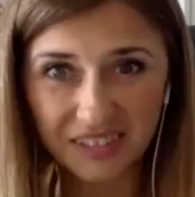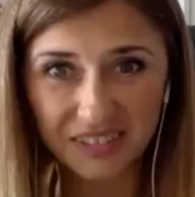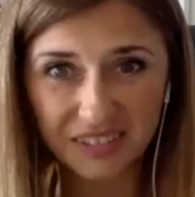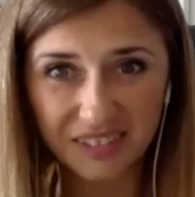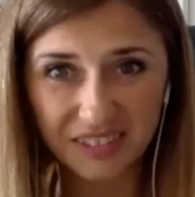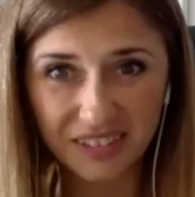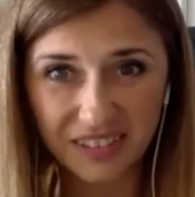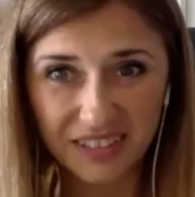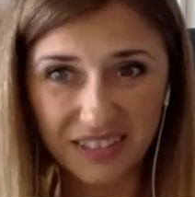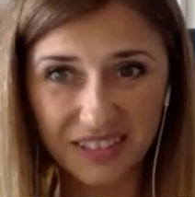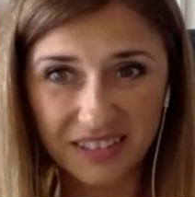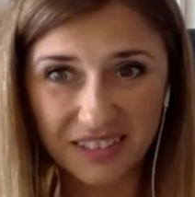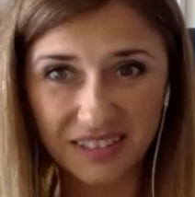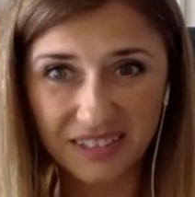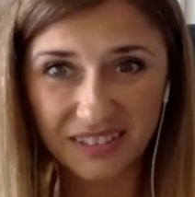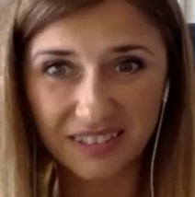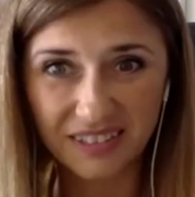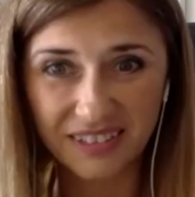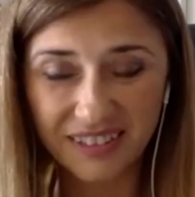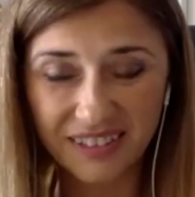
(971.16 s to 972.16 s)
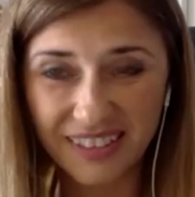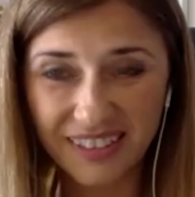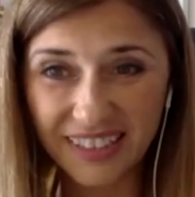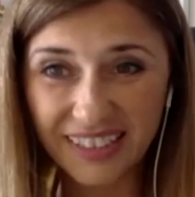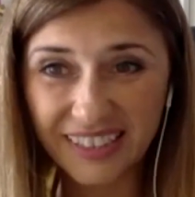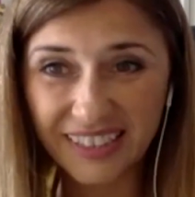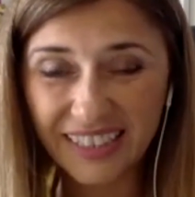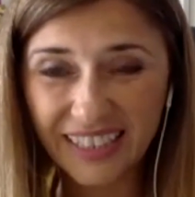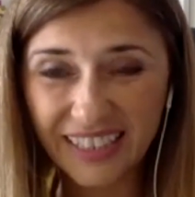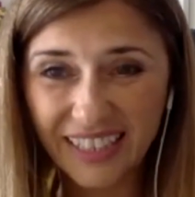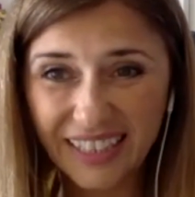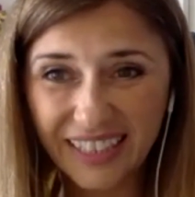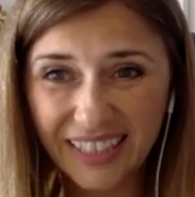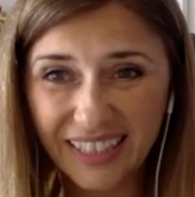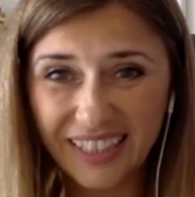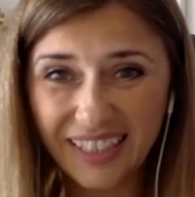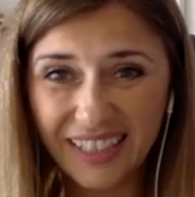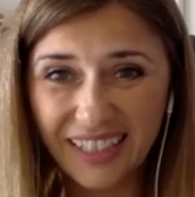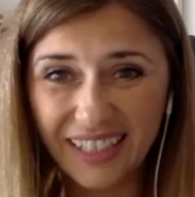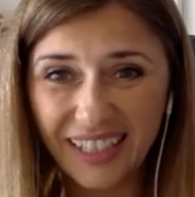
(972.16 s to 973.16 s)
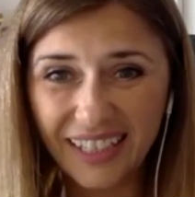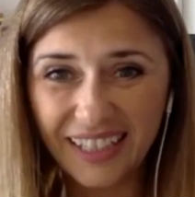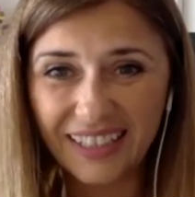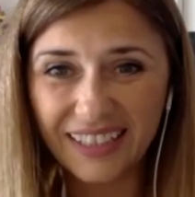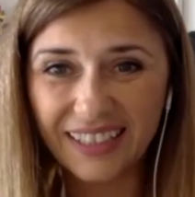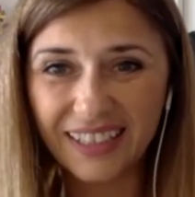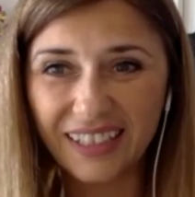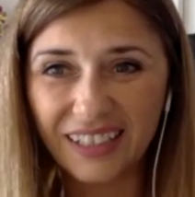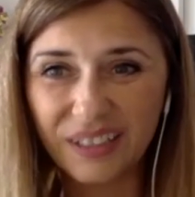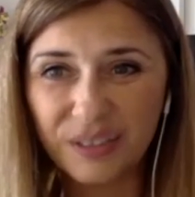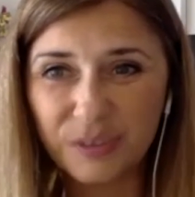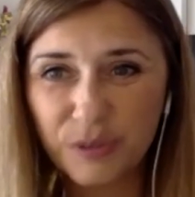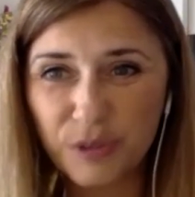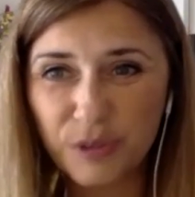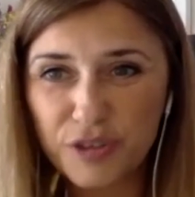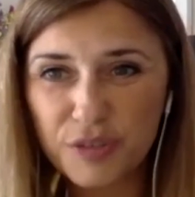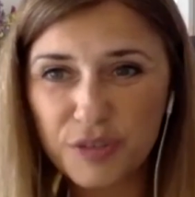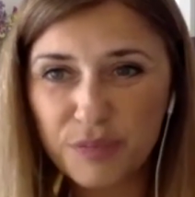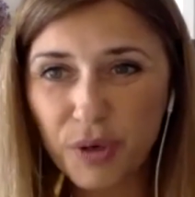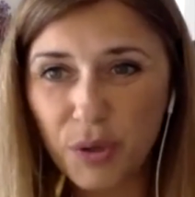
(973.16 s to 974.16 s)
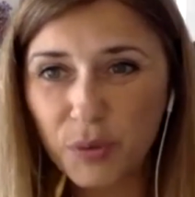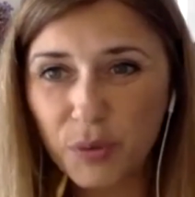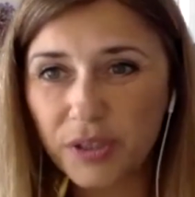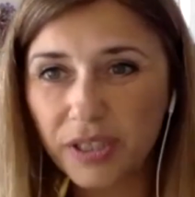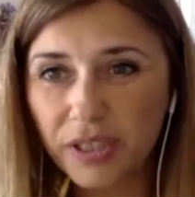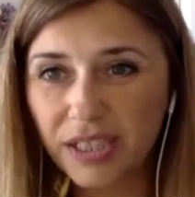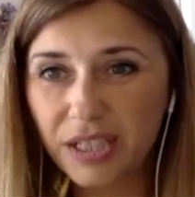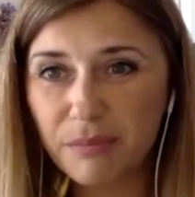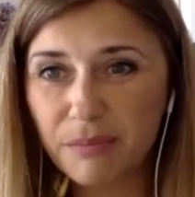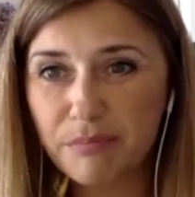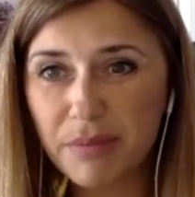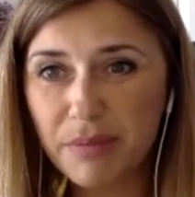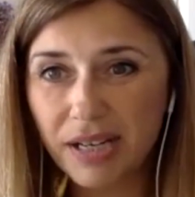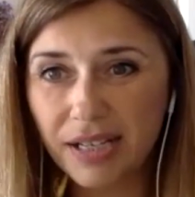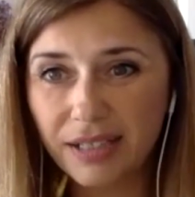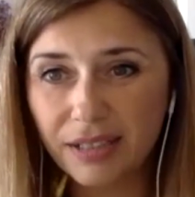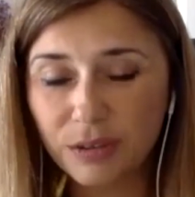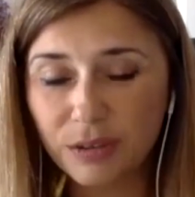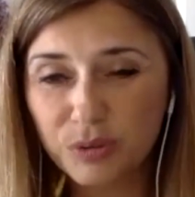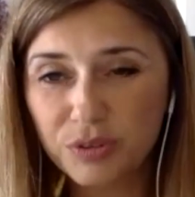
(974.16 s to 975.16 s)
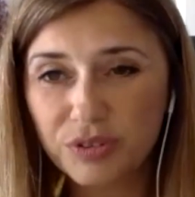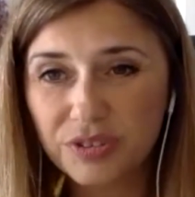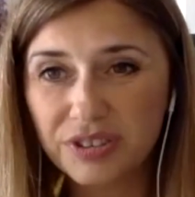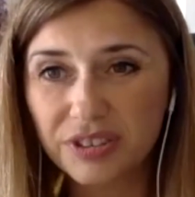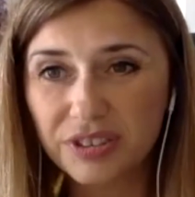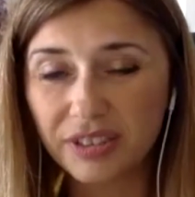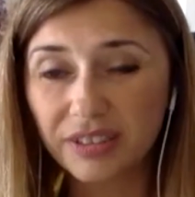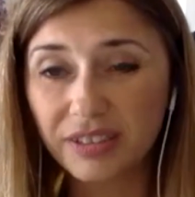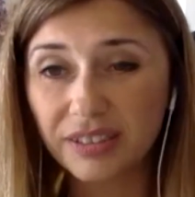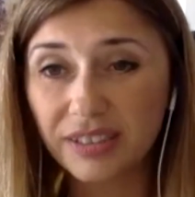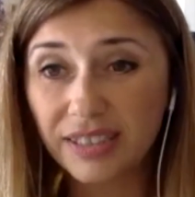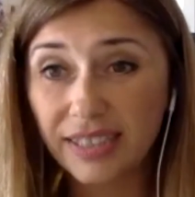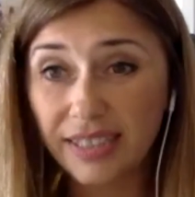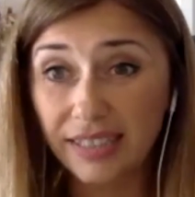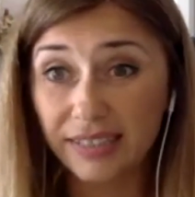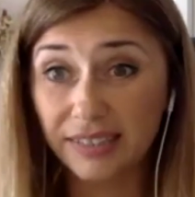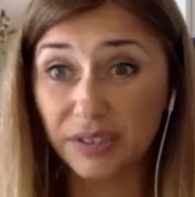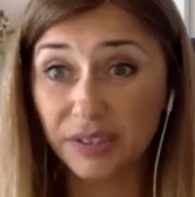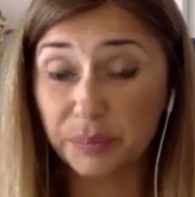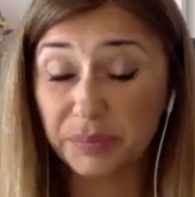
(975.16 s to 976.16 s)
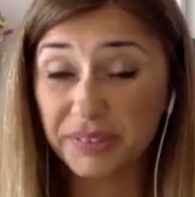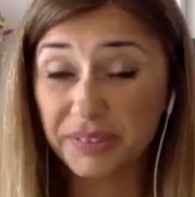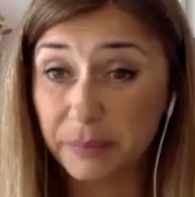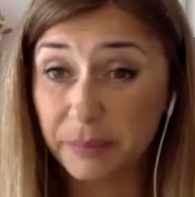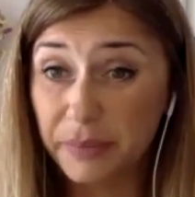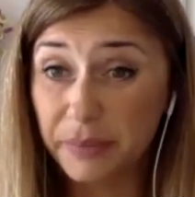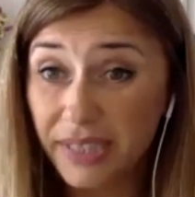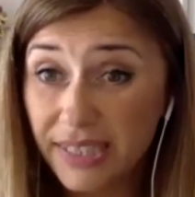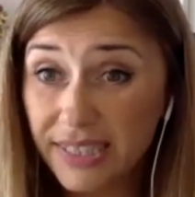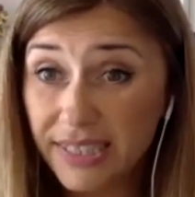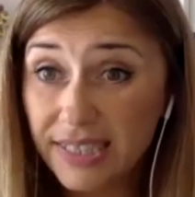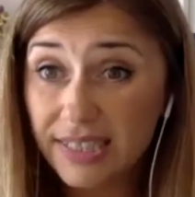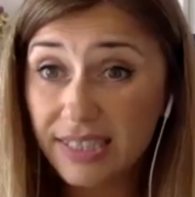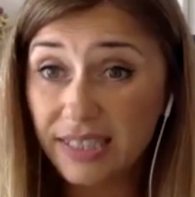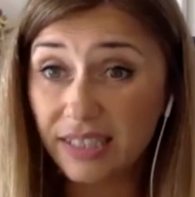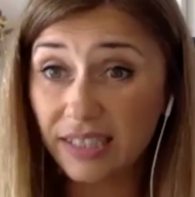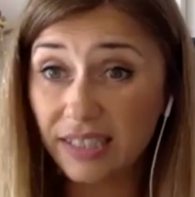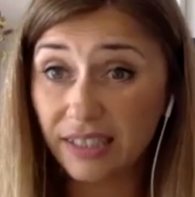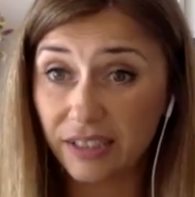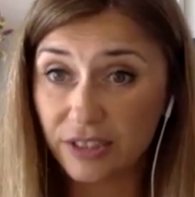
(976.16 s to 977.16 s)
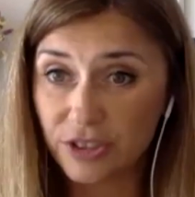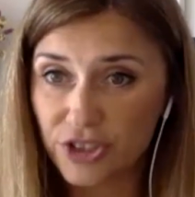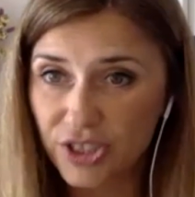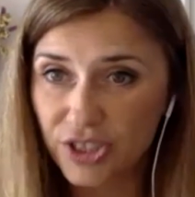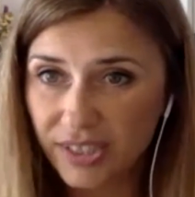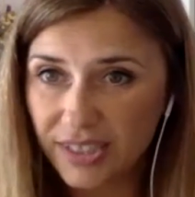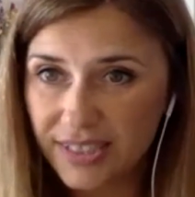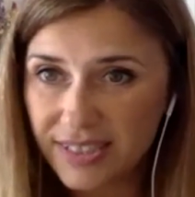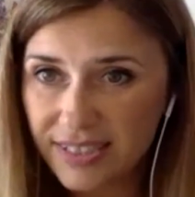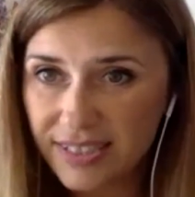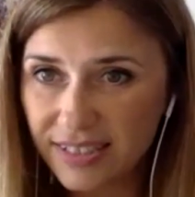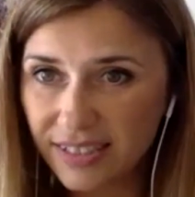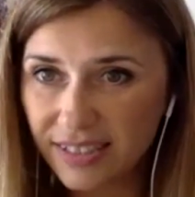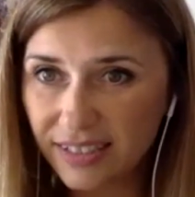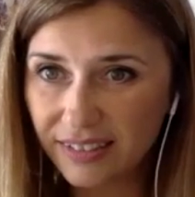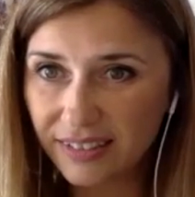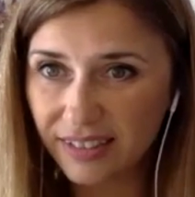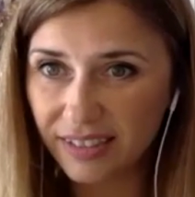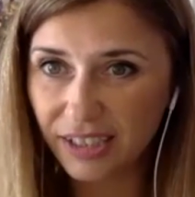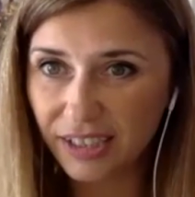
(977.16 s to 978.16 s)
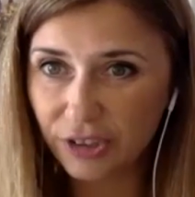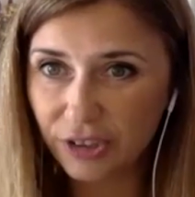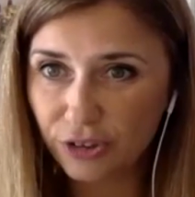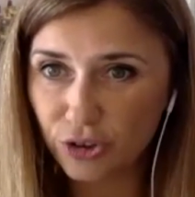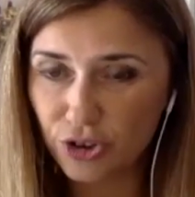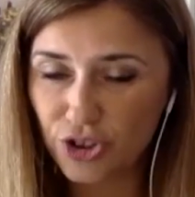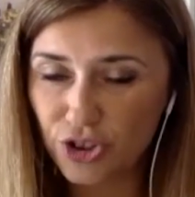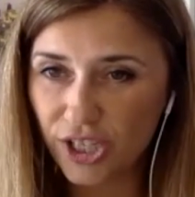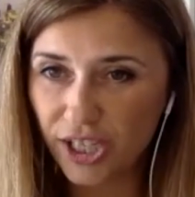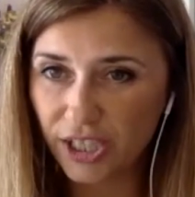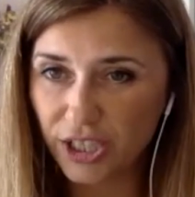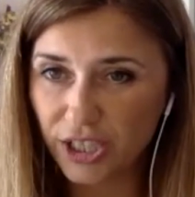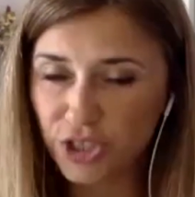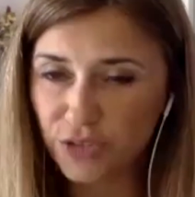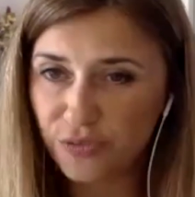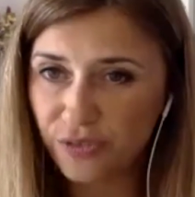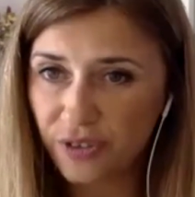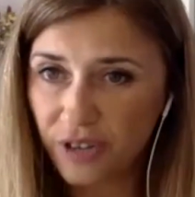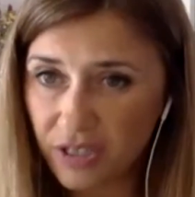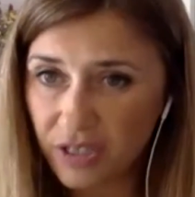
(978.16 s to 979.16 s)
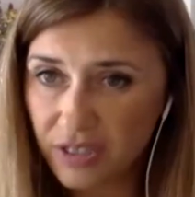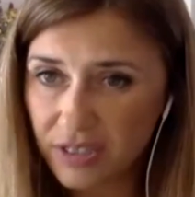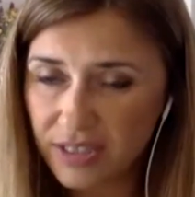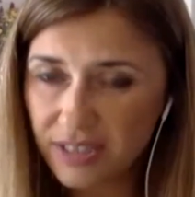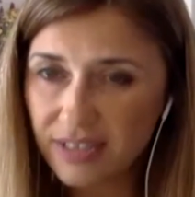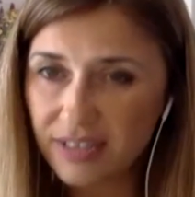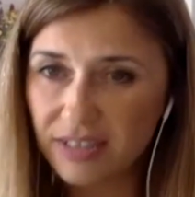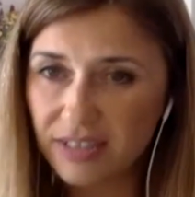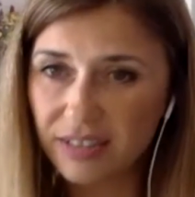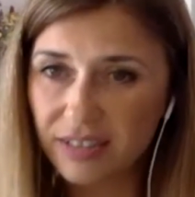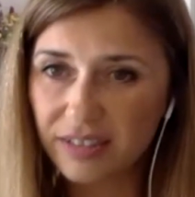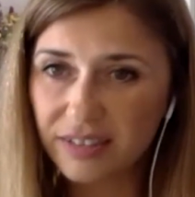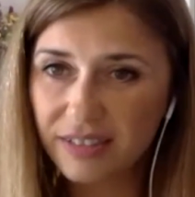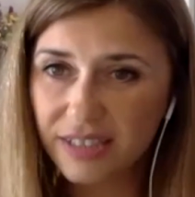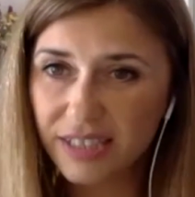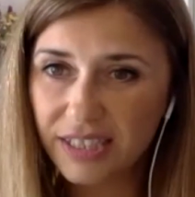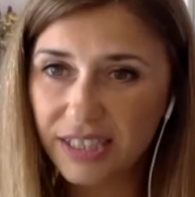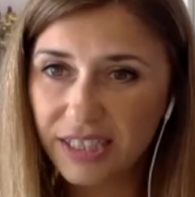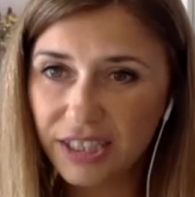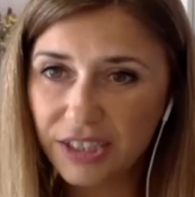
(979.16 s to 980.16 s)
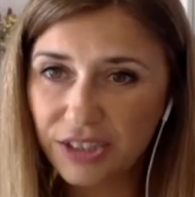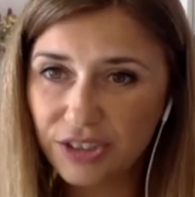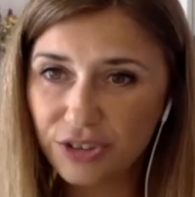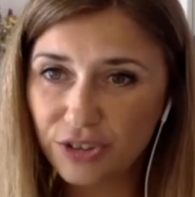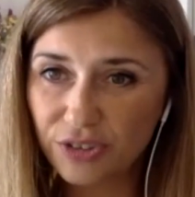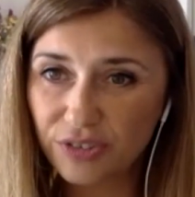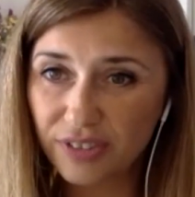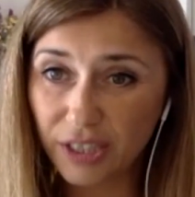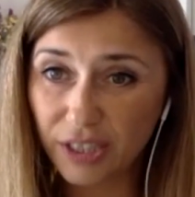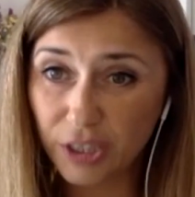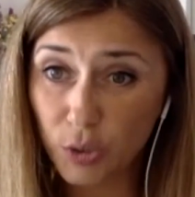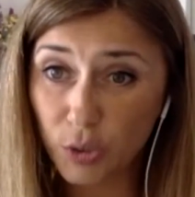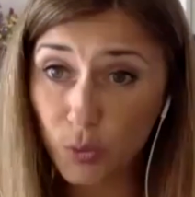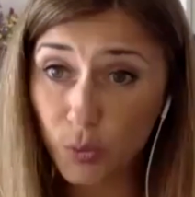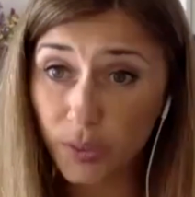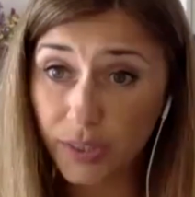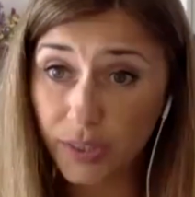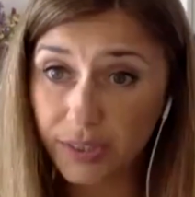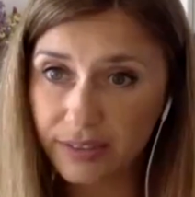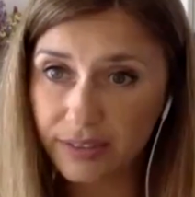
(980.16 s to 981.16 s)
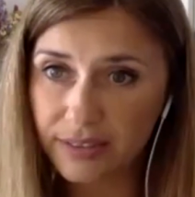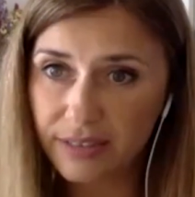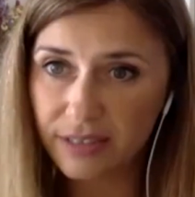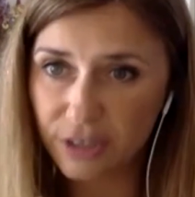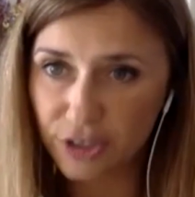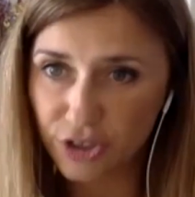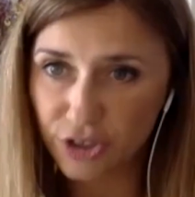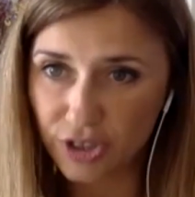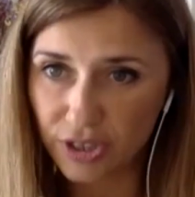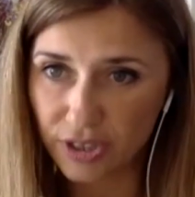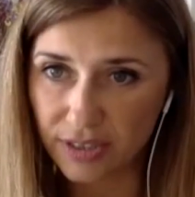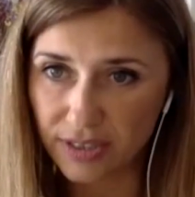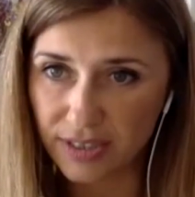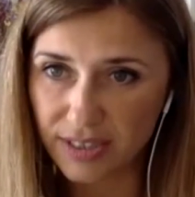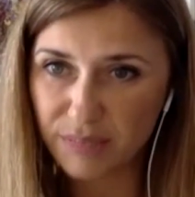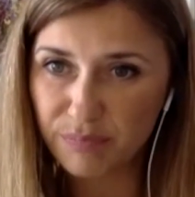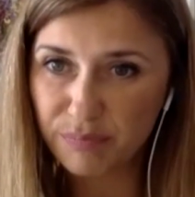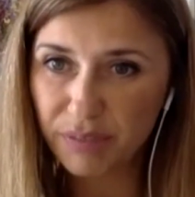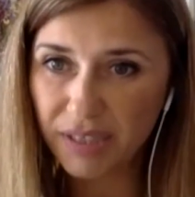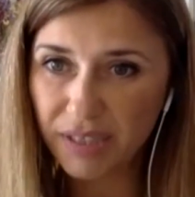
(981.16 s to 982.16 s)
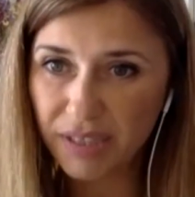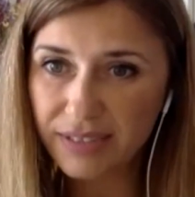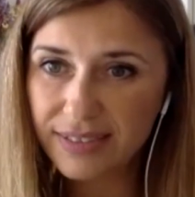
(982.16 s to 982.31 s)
yes, indeed. Helga, we've spoken about adaptability, agility, the need to change fast, the need to take quick decisions. But